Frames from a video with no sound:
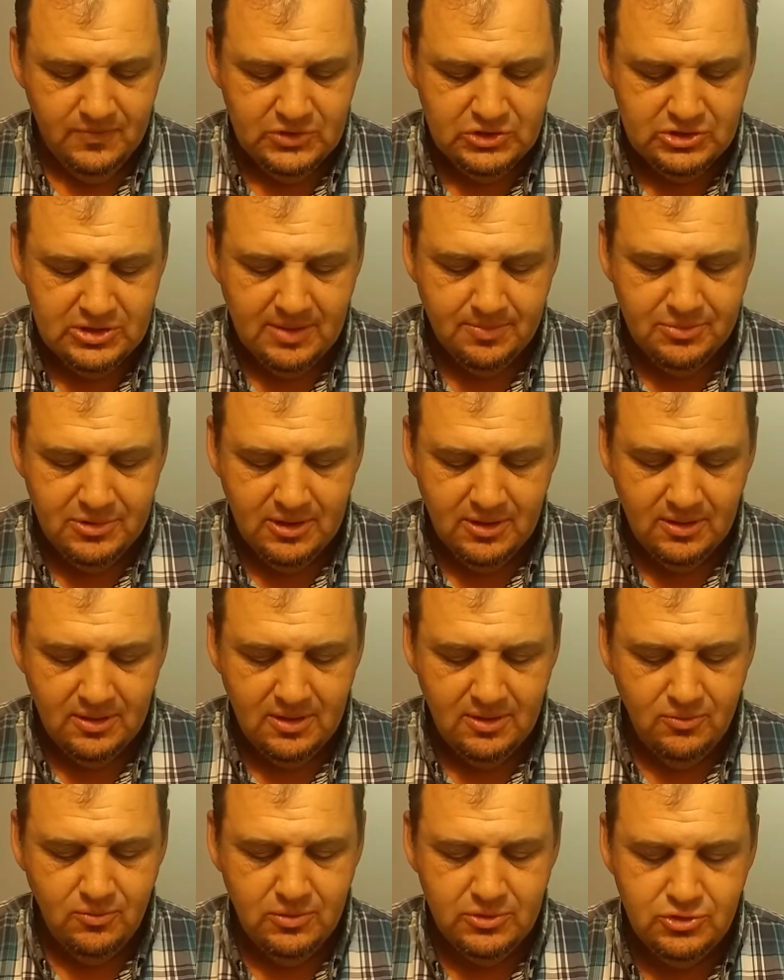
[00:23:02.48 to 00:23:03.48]
Something
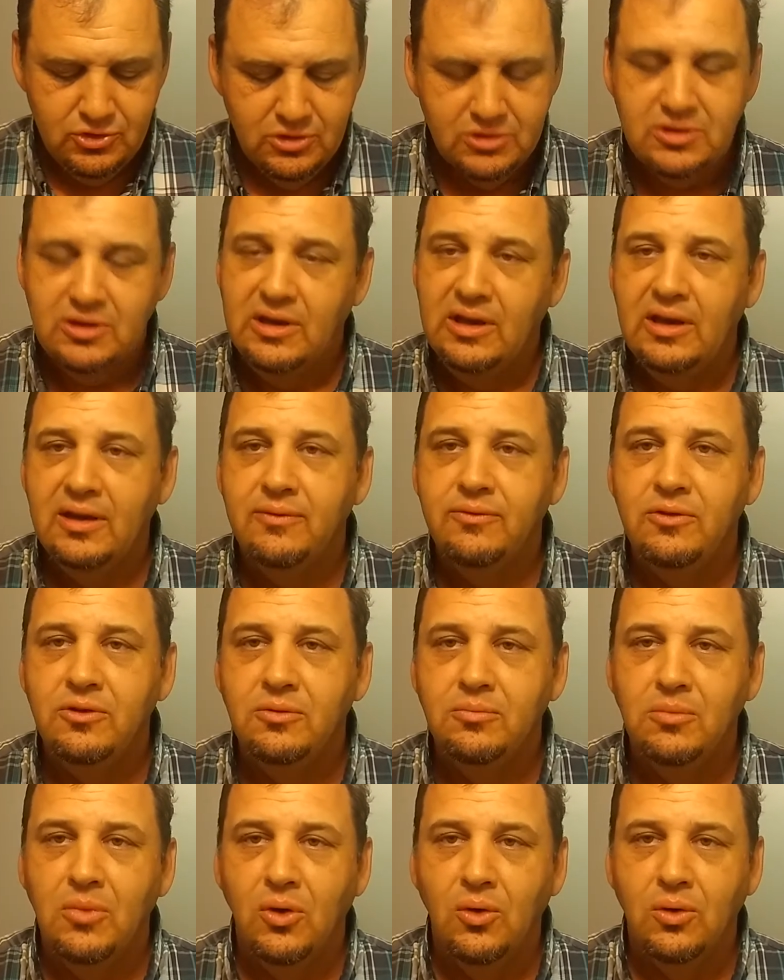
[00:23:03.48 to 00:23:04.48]
that would just give
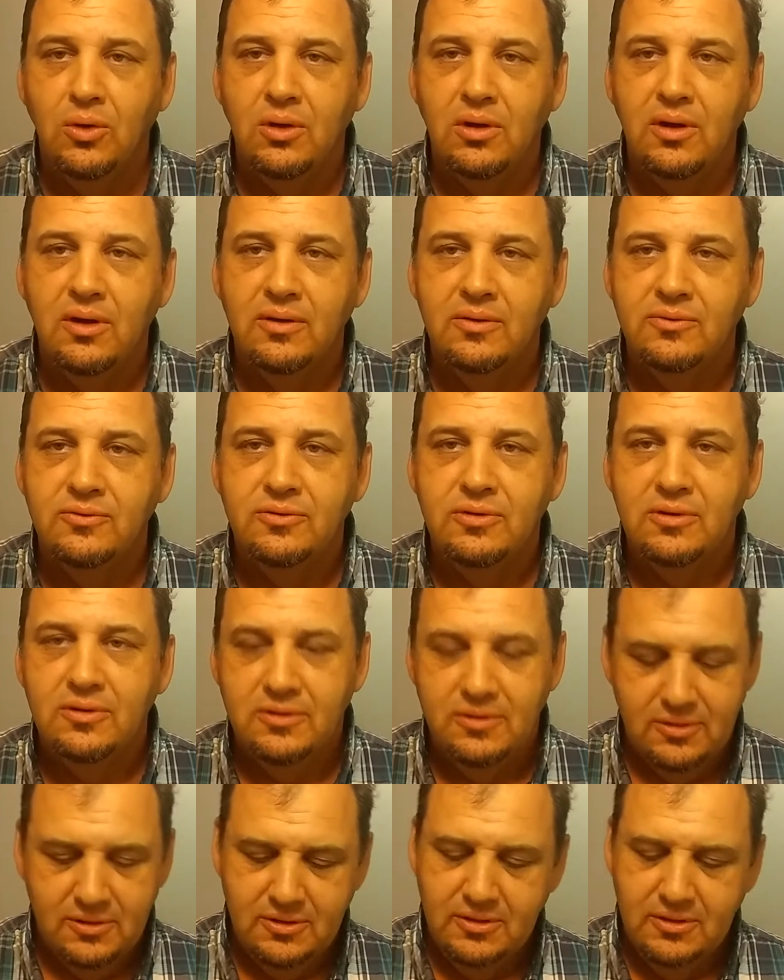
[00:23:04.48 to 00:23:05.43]
you more of